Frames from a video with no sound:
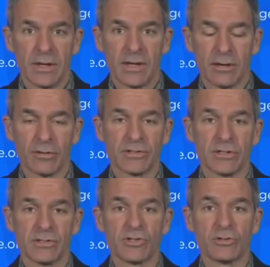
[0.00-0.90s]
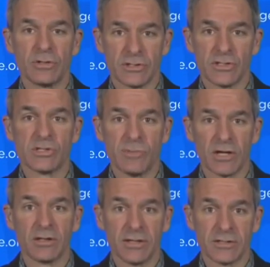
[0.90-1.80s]
Here it's a, it's a
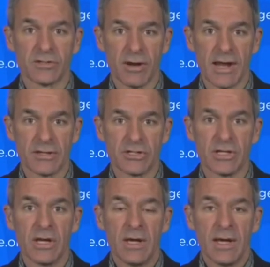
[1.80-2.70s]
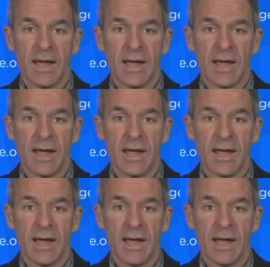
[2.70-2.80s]
smuggling strategy,